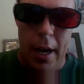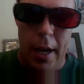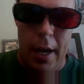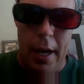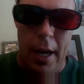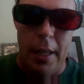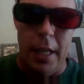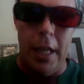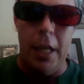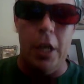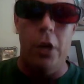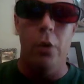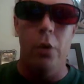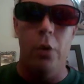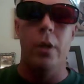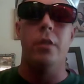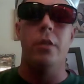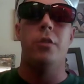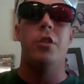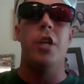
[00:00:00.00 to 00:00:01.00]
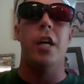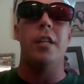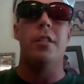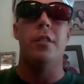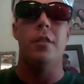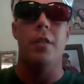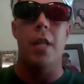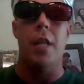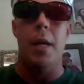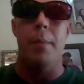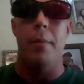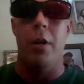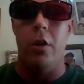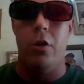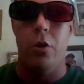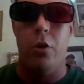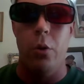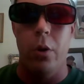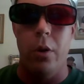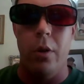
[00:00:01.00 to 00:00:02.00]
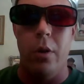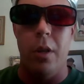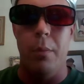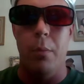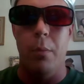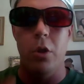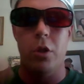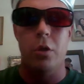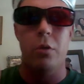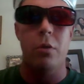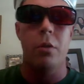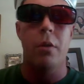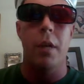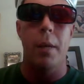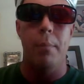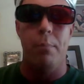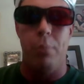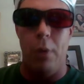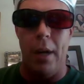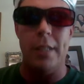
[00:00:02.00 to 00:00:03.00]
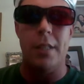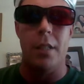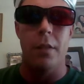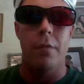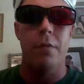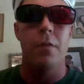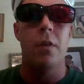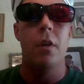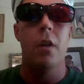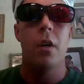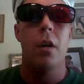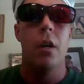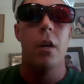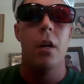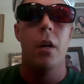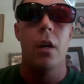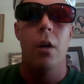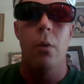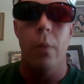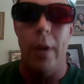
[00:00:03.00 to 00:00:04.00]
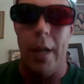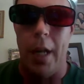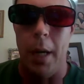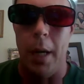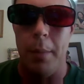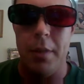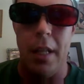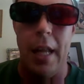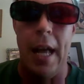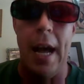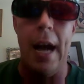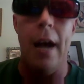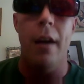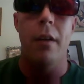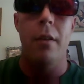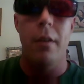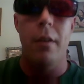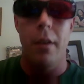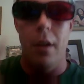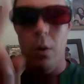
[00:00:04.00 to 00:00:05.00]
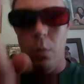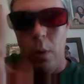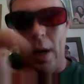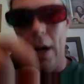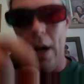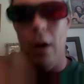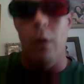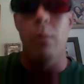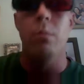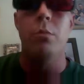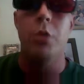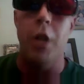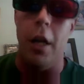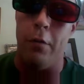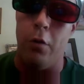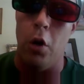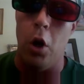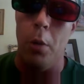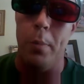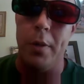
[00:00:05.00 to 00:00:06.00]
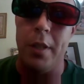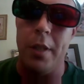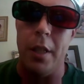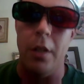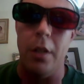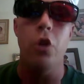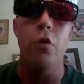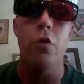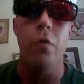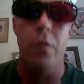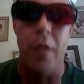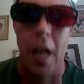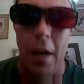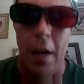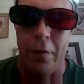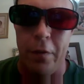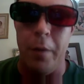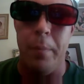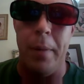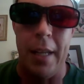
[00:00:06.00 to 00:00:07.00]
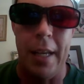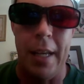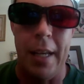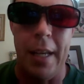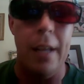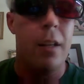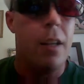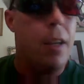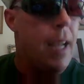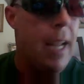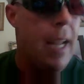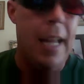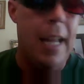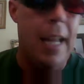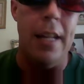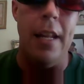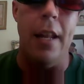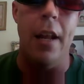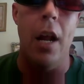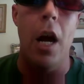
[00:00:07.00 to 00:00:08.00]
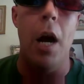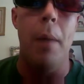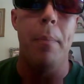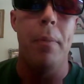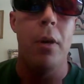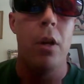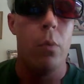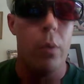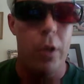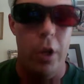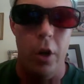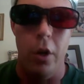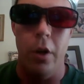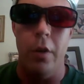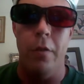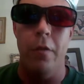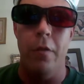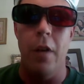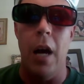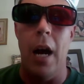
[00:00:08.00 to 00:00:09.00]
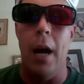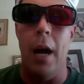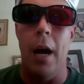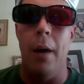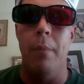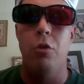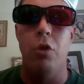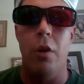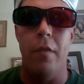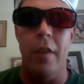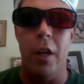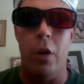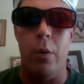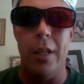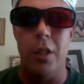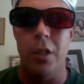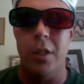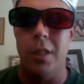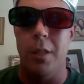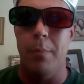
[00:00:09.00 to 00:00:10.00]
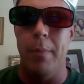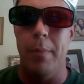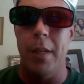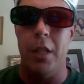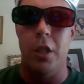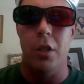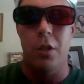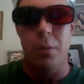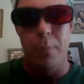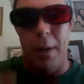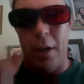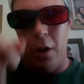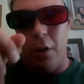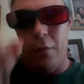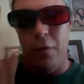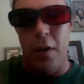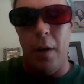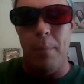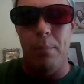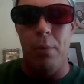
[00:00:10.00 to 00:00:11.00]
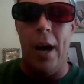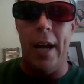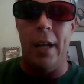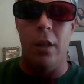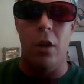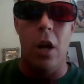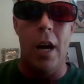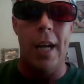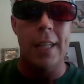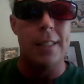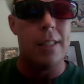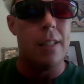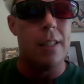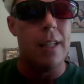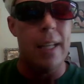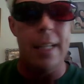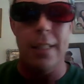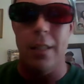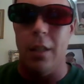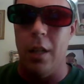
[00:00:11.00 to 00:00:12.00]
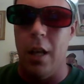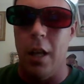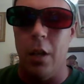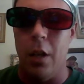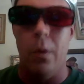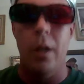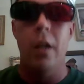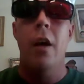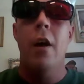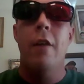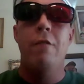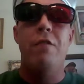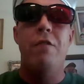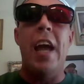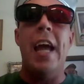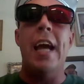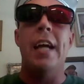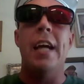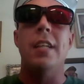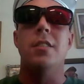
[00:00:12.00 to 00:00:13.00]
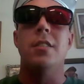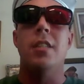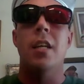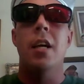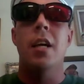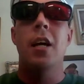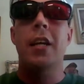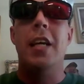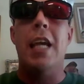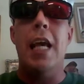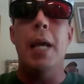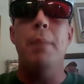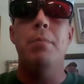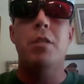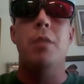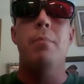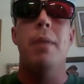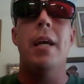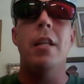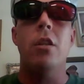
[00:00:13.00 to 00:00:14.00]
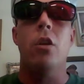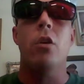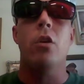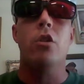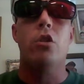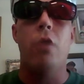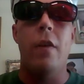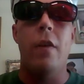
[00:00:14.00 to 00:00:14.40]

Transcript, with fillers: And I think you and Justin Dimmitt are two of the most impressive when it comes to that. Well, Jeff Roberson, you've definitely been heating it up with your uh, trivia question submissions. My good friend Brian Lawson, he's another one. Fans, keep submitting those